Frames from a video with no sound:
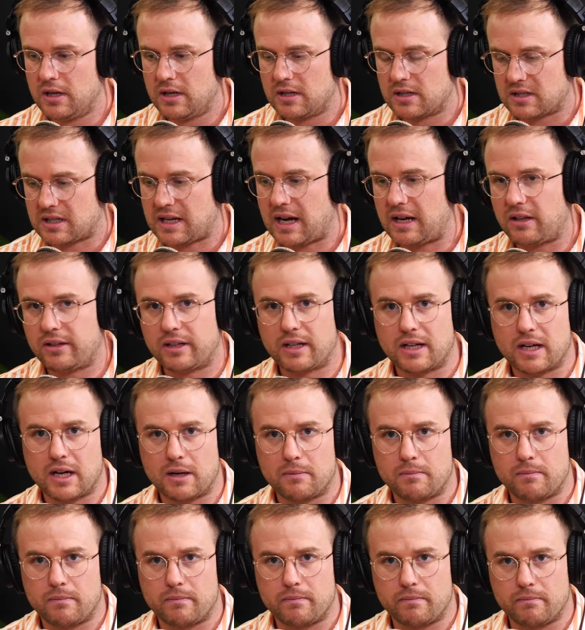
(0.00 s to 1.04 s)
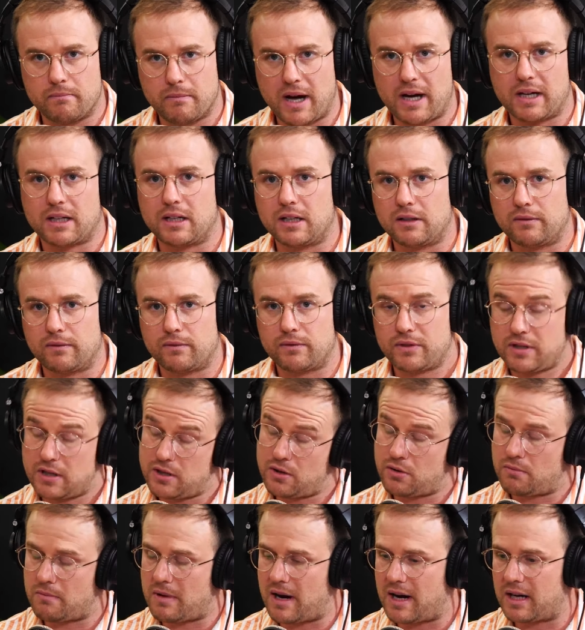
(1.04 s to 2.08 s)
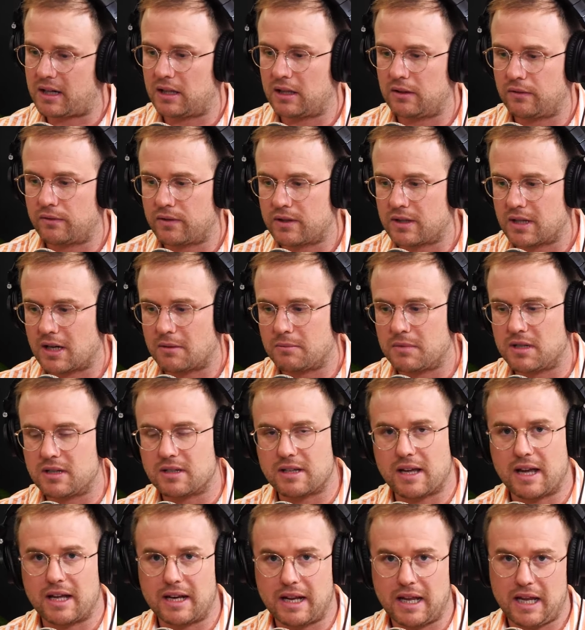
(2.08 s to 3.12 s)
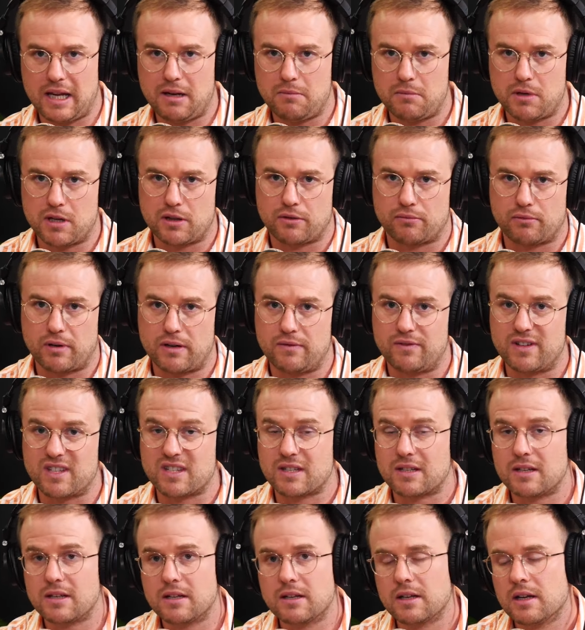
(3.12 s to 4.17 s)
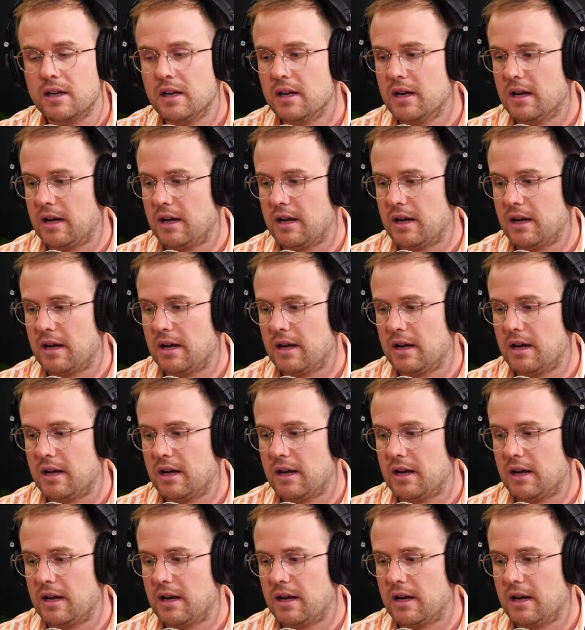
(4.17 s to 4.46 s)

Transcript: Scaling Up, Marketing, Digital Marketing for Dummies, and E-Myth Revisited,